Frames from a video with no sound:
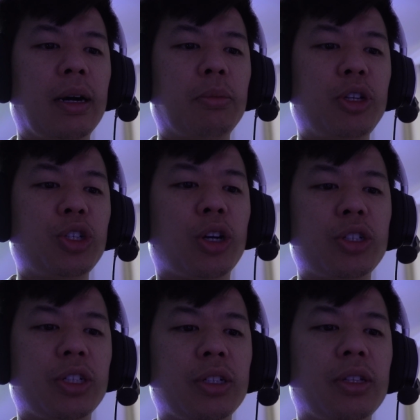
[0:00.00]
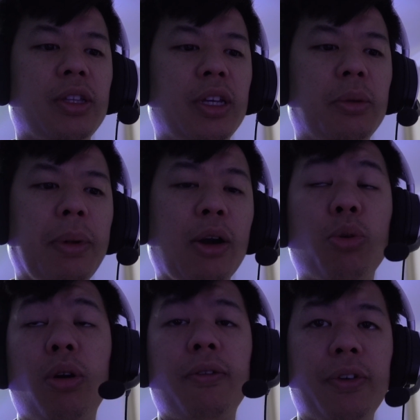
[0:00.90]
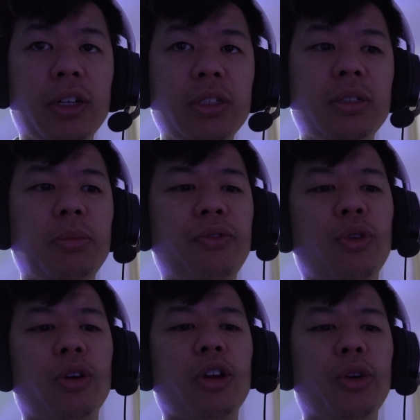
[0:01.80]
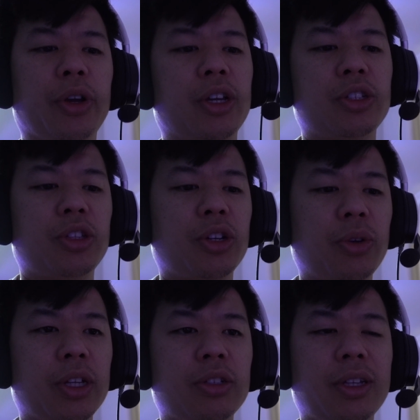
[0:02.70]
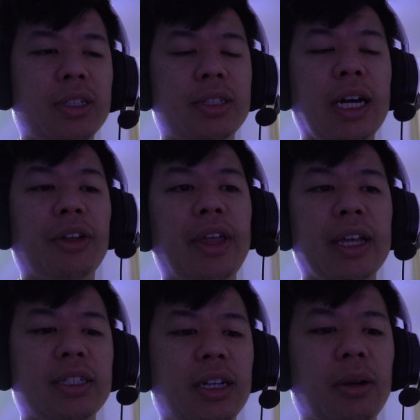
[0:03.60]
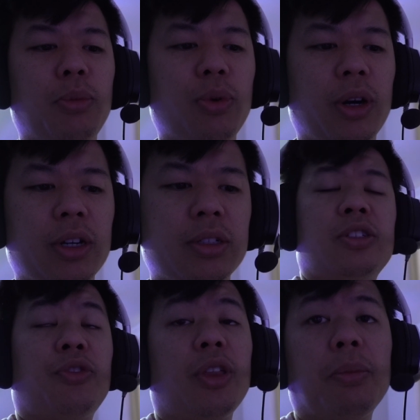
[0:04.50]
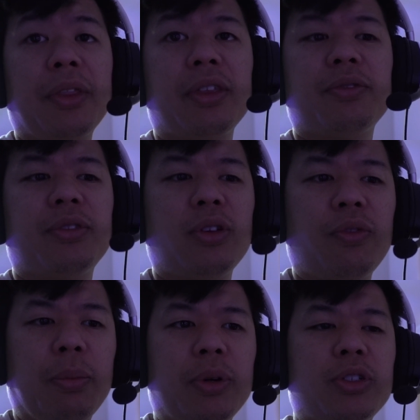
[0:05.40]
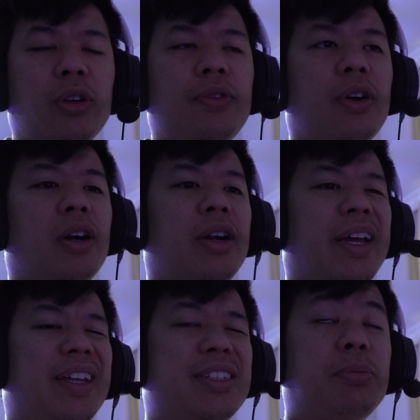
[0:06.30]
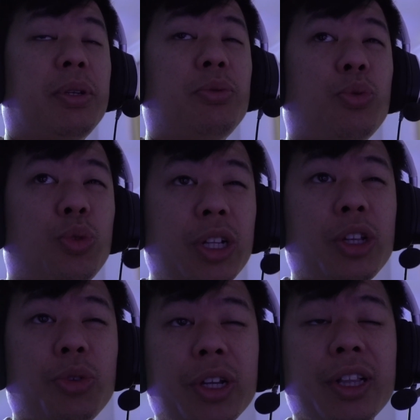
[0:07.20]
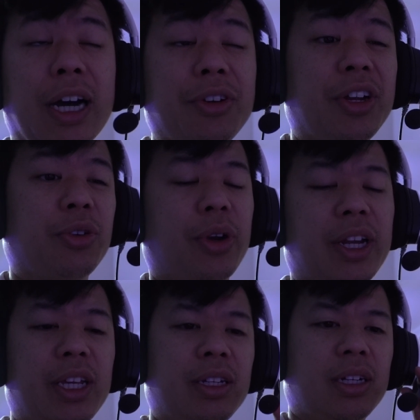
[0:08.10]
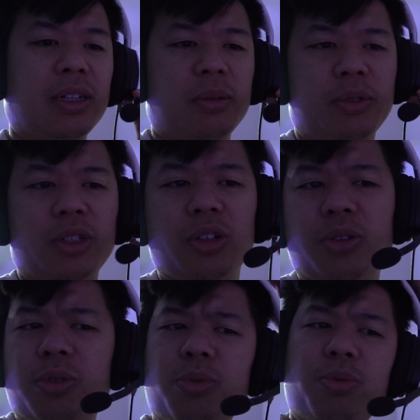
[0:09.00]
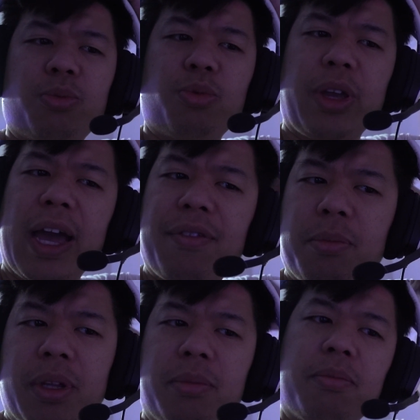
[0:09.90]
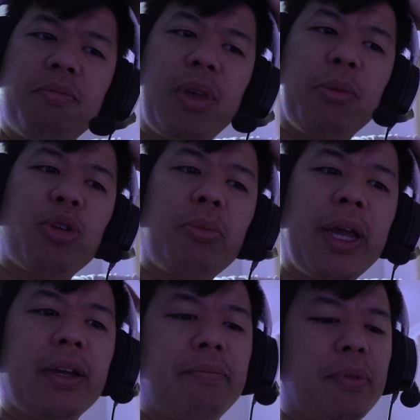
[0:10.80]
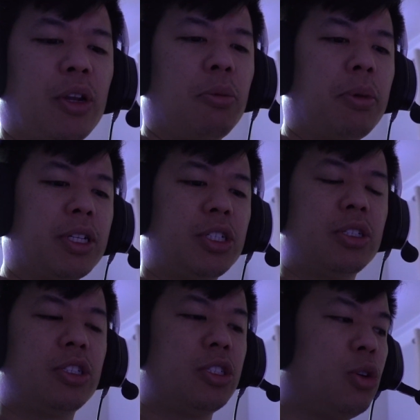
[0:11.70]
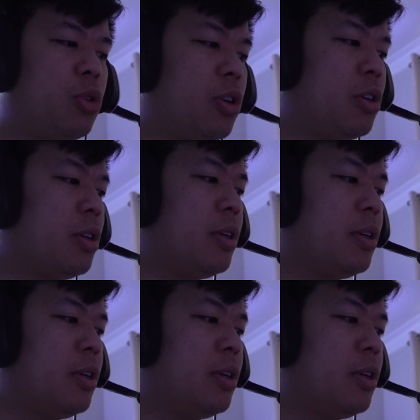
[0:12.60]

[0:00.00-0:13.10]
recharging the Powerwall first before going into the grid. So this is how that setup works. So for the month of November so far, it's been really cloudy and rainy. So we haven't been able to make much solar